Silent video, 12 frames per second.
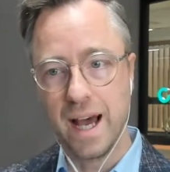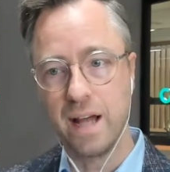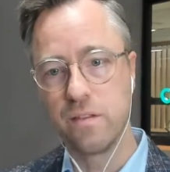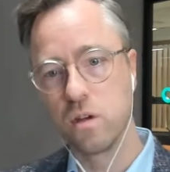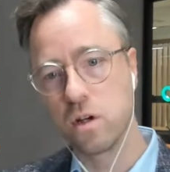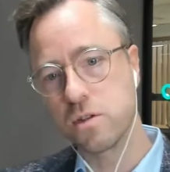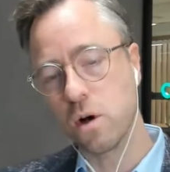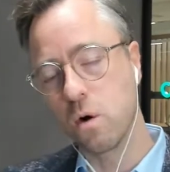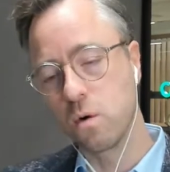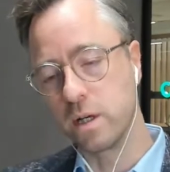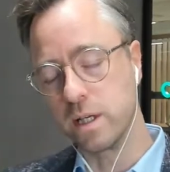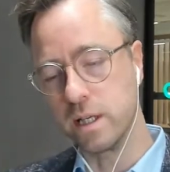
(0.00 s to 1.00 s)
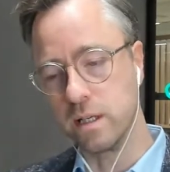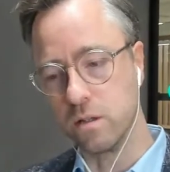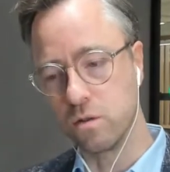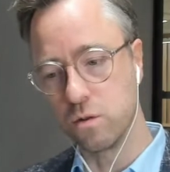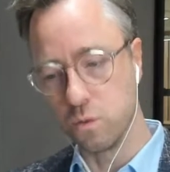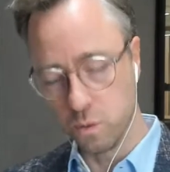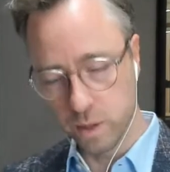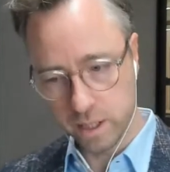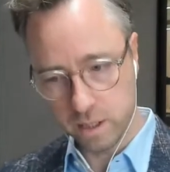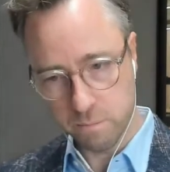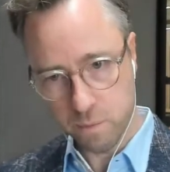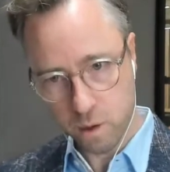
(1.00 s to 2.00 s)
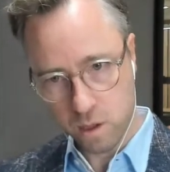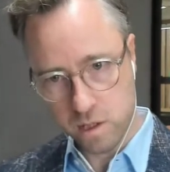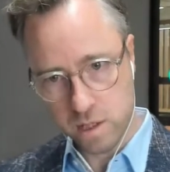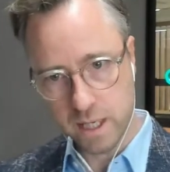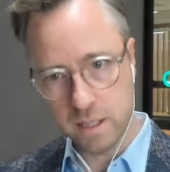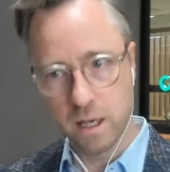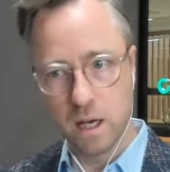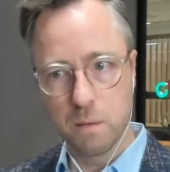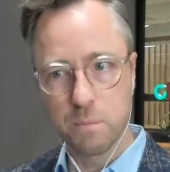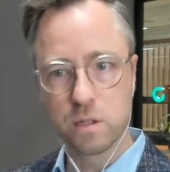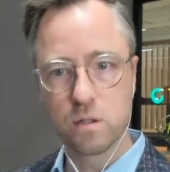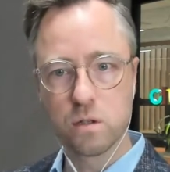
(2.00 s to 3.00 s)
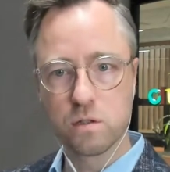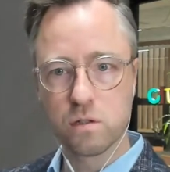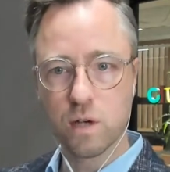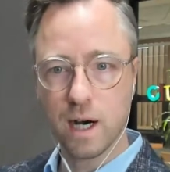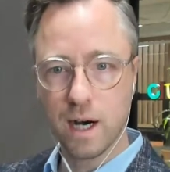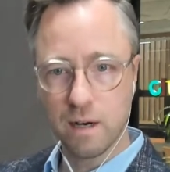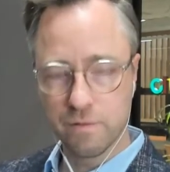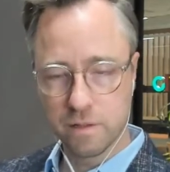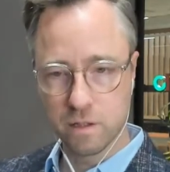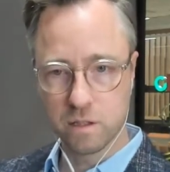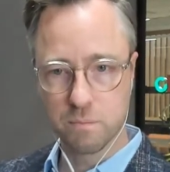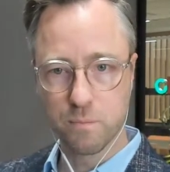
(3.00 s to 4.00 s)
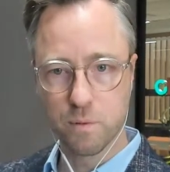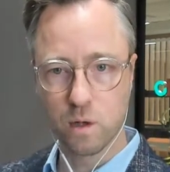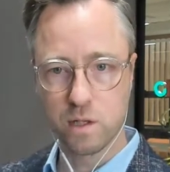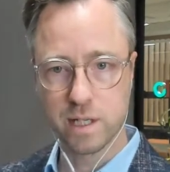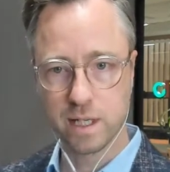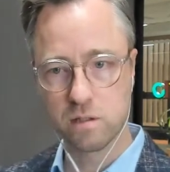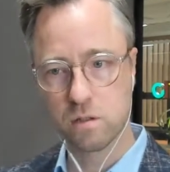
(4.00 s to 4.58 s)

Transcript: And not only during the project, but also after the project.